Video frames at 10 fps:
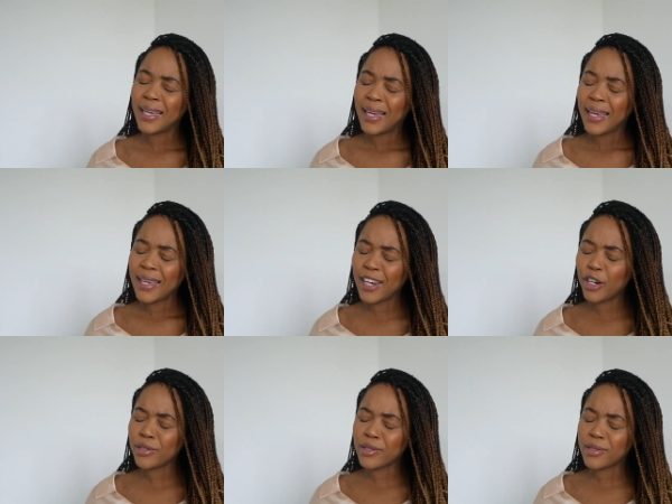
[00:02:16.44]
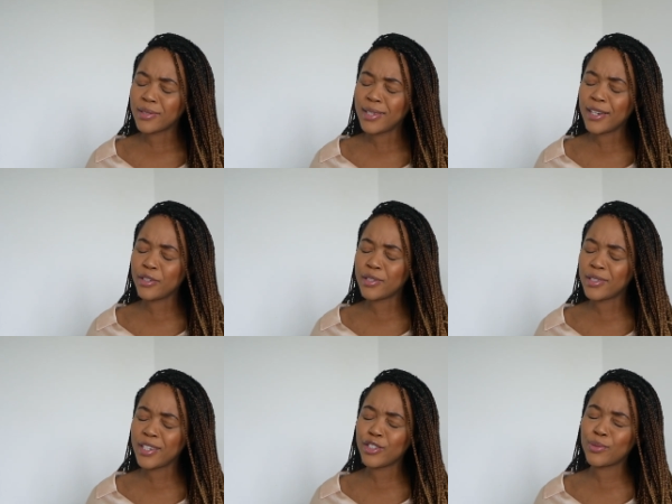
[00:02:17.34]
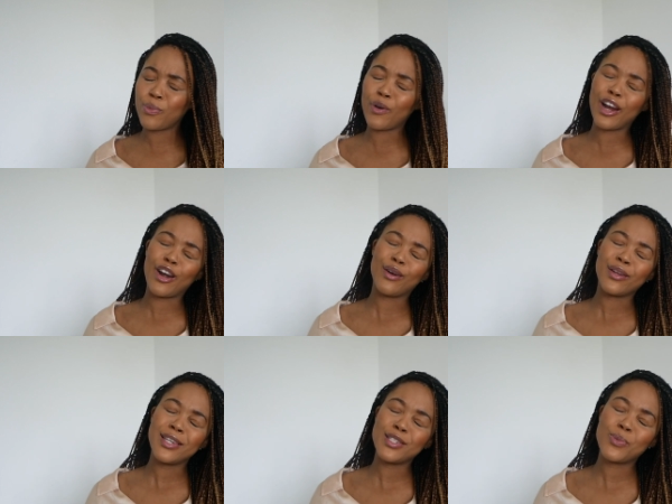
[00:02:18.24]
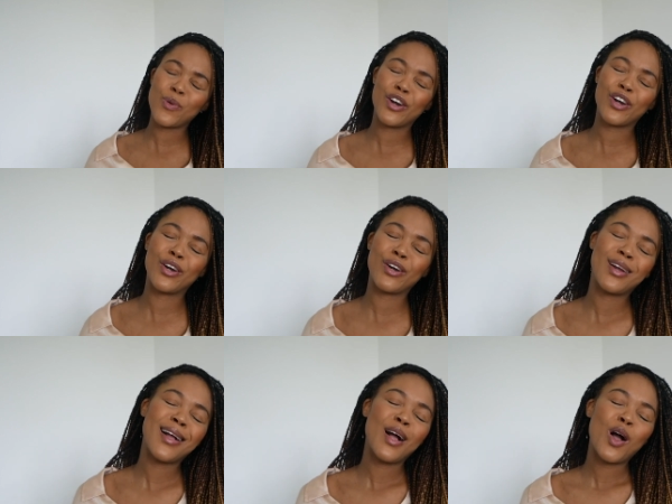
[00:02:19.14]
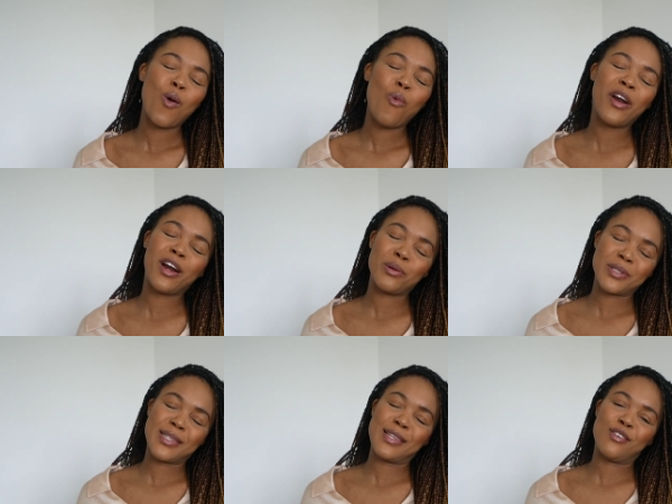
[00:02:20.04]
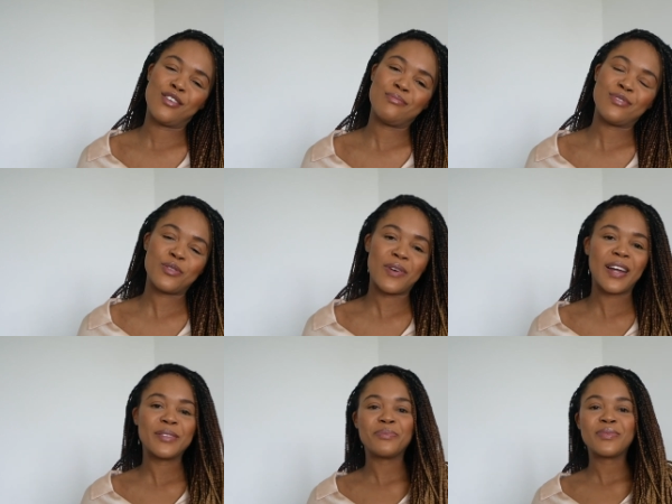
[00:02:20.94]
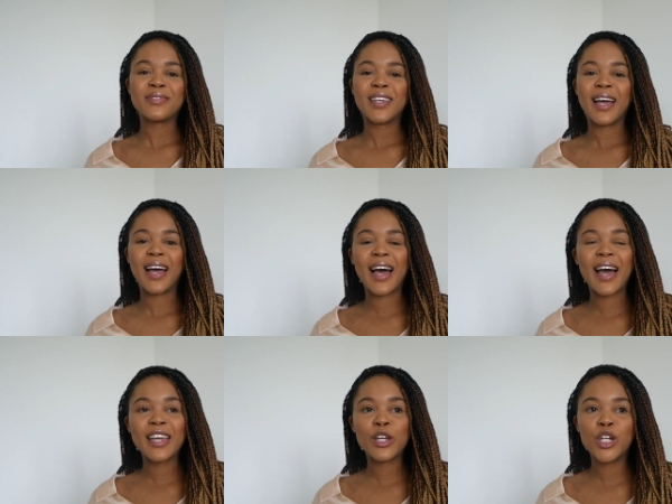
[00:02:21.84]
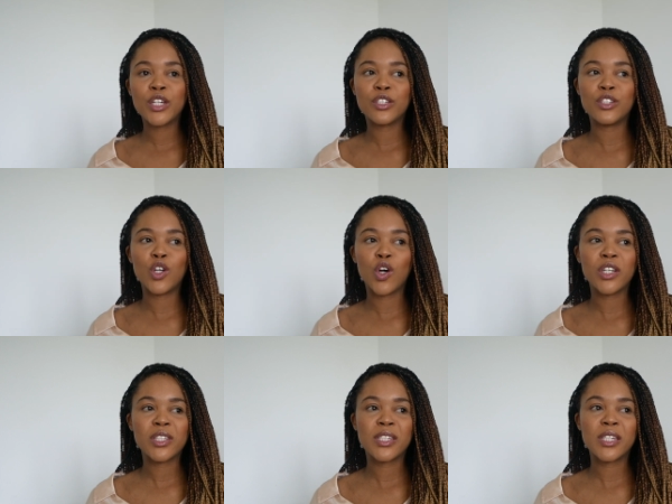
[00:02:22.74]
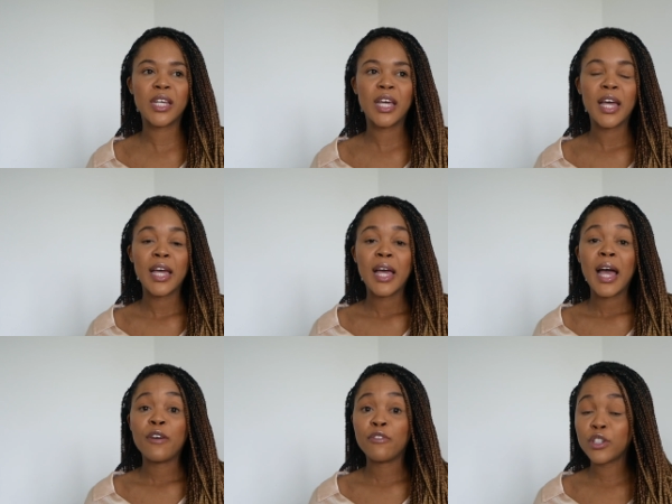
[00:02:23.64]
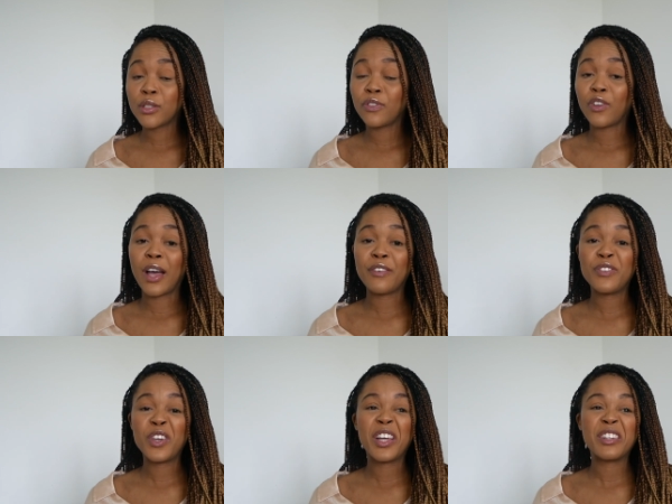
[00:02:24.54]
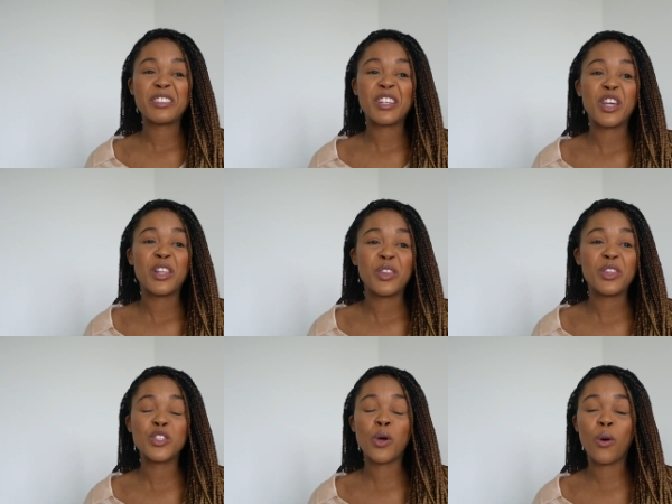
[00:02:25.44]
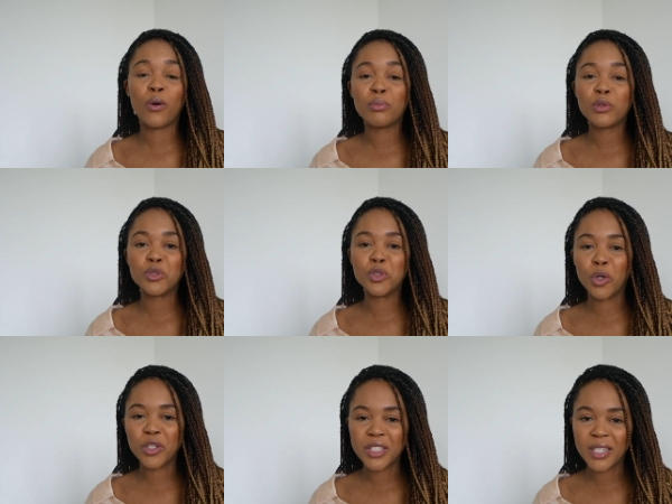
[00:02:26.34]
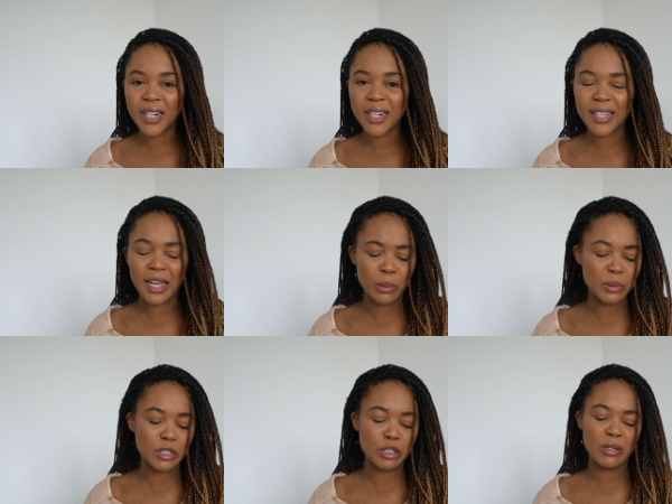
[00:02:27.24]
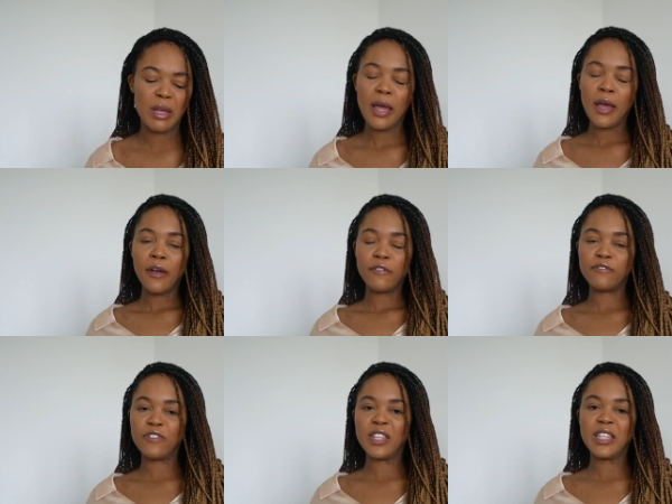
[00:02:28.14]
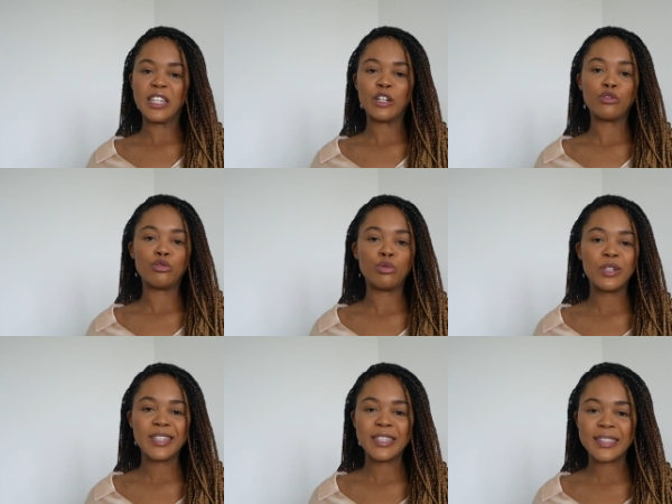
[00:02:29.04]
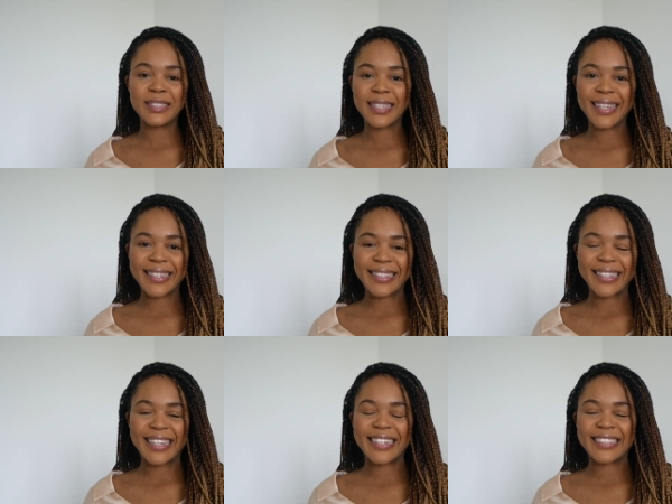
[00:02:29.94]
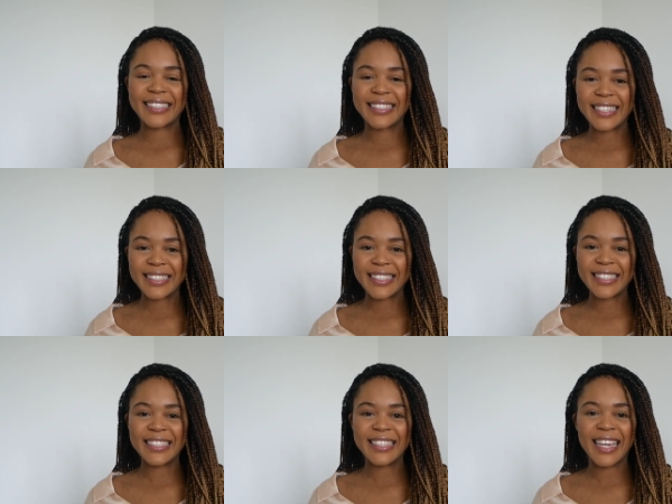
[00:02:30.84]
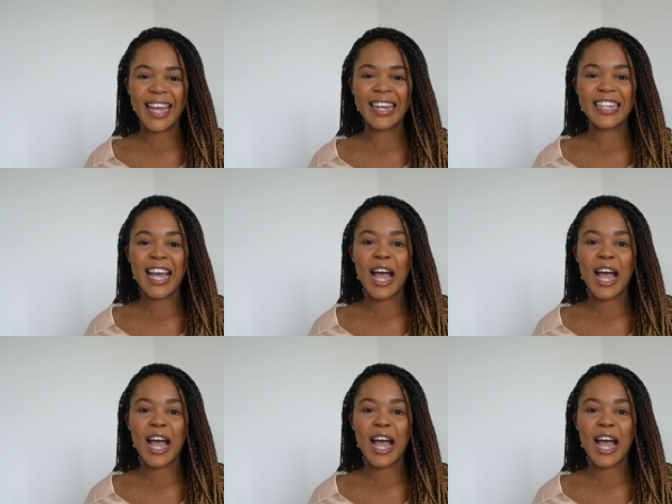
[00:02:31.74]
here's here's here's where here's where where I was alarmed right I could not first of all I felt this horrible nausea like I was just feeling really sick and dizzy and